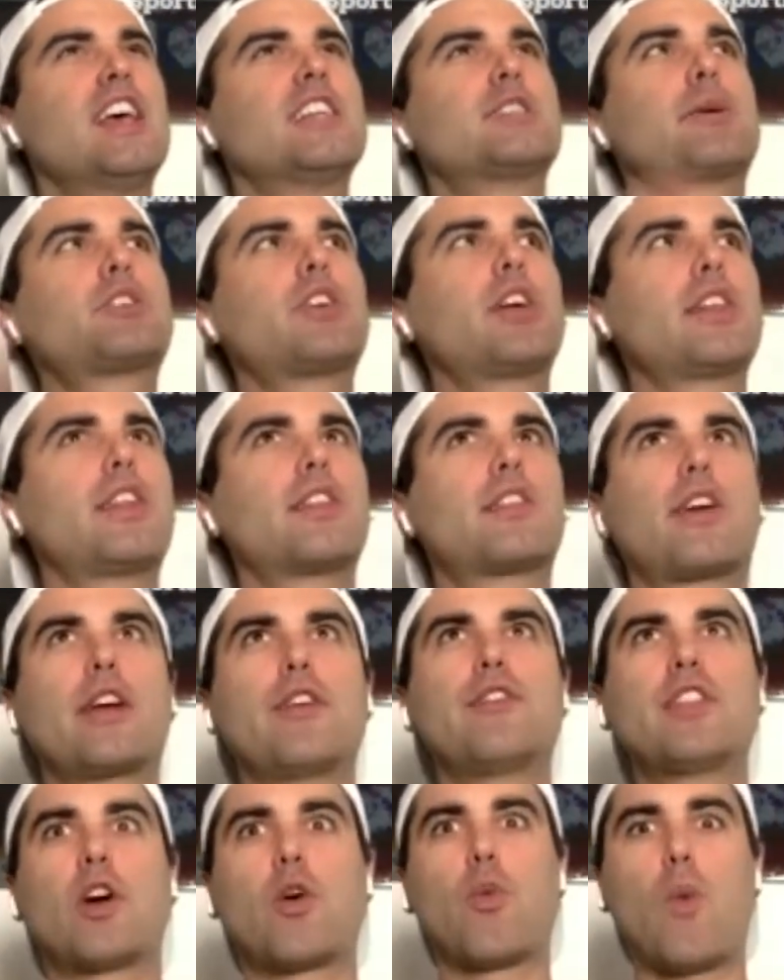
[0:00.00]
especially
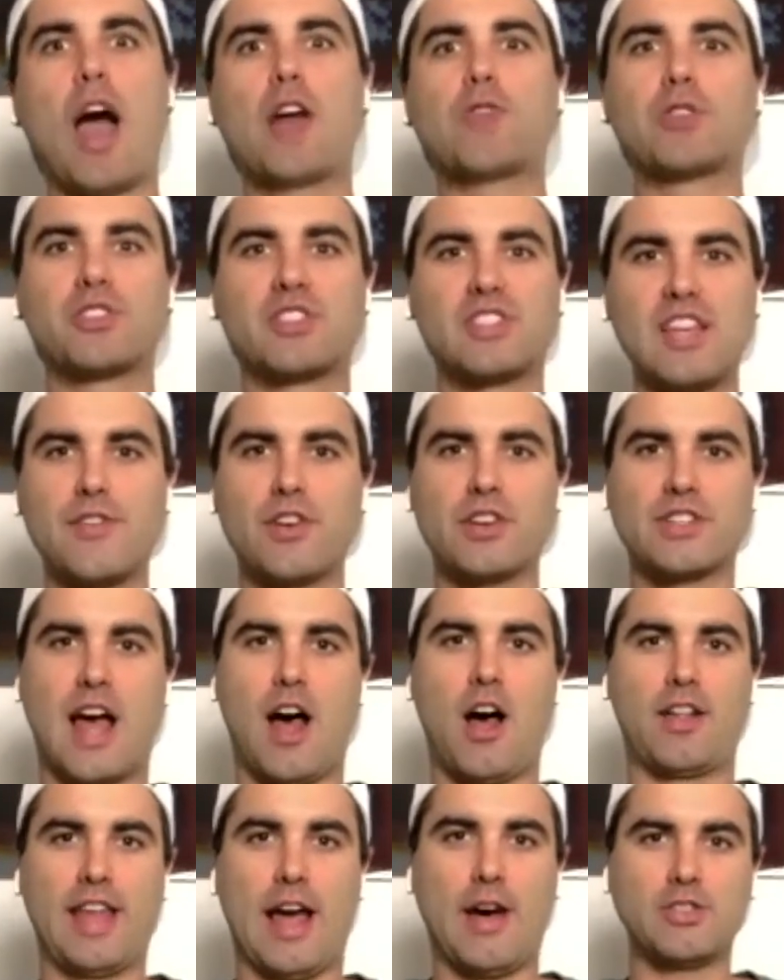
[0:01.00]
even their wide receiver
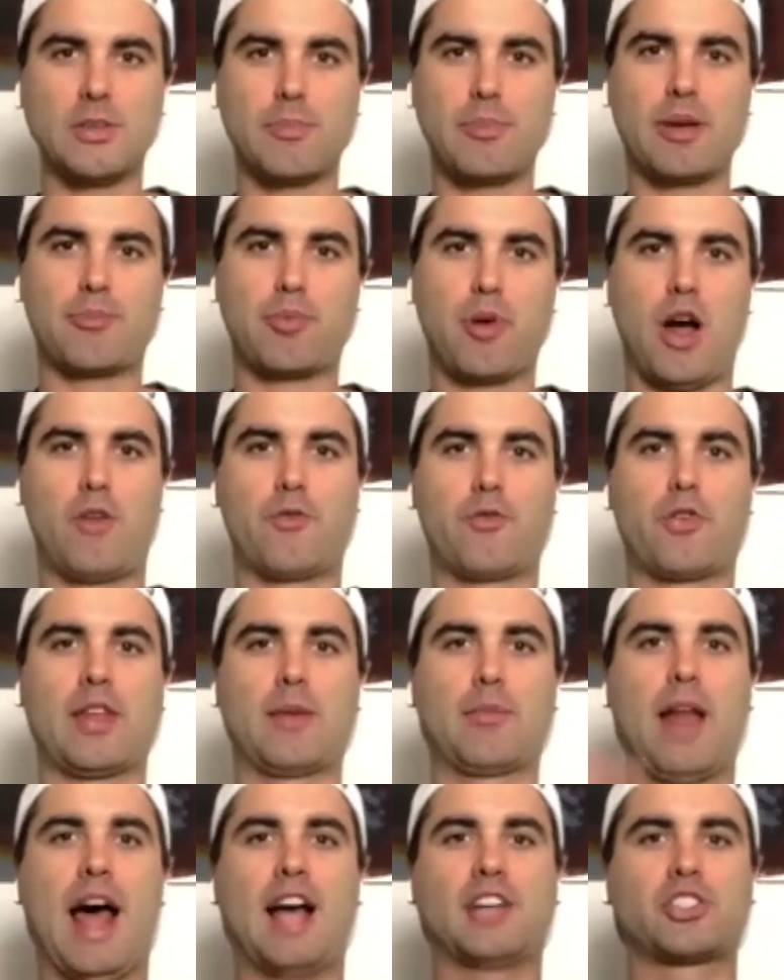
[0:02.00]
talent. That was a big problem for
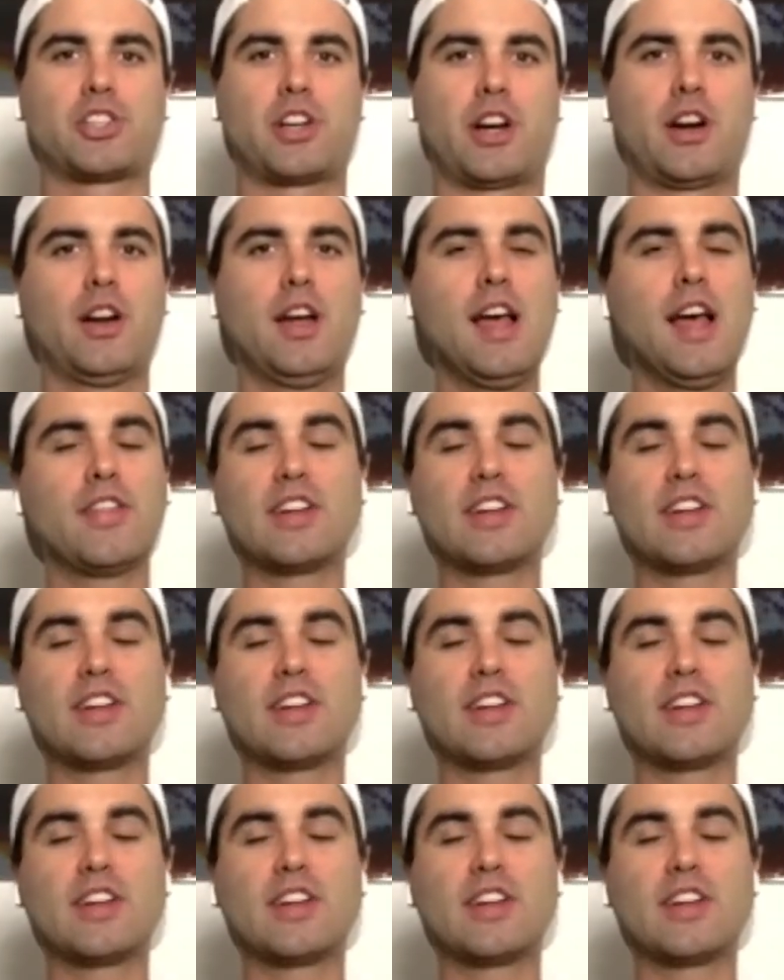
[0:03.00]
them last year.